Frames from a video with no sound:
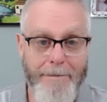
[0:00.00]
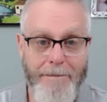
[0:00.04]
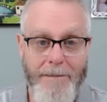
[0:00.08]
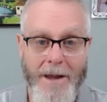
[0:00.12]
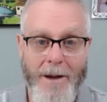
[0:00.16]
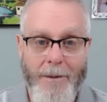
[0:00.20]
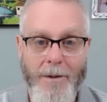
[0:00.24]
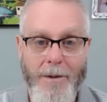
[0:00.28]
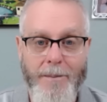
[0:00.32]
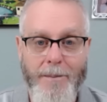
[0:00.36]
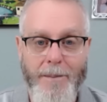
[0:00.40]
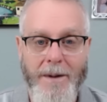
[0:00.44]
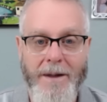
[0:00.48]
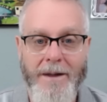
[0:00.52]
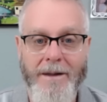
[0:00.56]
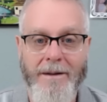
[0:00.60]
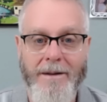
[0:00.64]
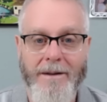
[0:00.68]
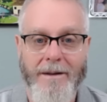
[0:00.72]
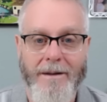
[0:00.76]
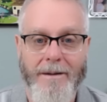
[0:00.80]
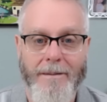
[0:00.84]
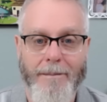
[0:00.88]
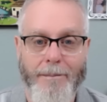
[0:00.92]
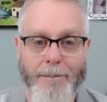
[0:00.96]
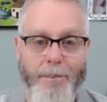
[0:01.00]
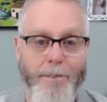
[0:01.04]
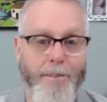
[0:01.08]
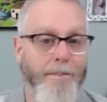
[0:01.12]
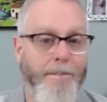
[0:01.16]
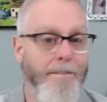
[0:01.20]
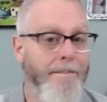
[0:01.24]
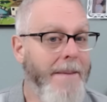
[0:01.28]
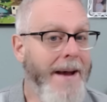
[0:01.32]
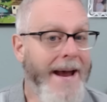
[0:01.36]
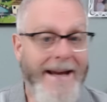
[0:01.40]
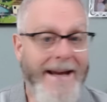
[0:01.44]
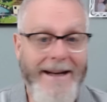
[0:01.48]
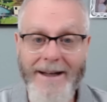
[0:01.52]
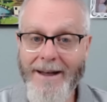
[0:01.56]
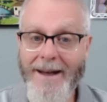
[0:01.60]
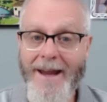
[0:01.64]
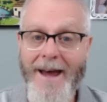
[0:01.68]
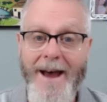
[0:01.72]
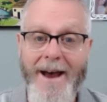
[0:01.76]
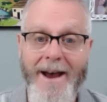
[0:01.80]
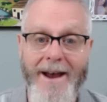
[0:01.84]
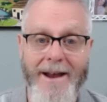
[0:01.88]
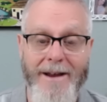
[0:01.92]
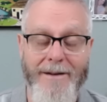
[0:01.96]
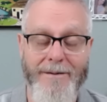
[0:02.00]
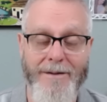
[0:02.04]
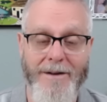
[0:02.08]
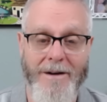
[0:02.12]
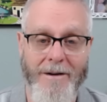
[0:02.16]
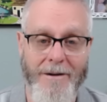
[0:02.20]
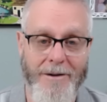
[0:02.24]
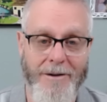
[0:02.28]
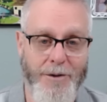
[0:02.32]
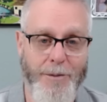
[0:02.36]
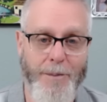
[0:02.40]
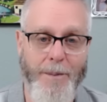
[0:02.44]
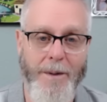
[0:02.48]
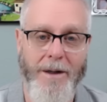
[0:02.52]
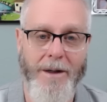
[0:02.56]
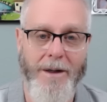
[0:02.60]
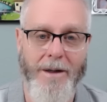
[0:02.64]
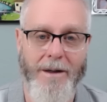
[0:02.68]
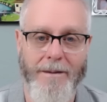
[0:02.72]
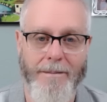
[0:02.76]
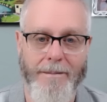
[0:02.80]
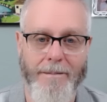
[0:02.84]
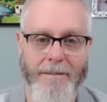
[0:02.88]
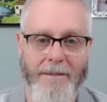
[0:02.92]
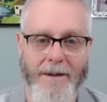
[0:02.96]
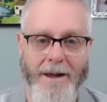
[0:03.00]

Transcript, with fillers: And we've been made alive in our spirit,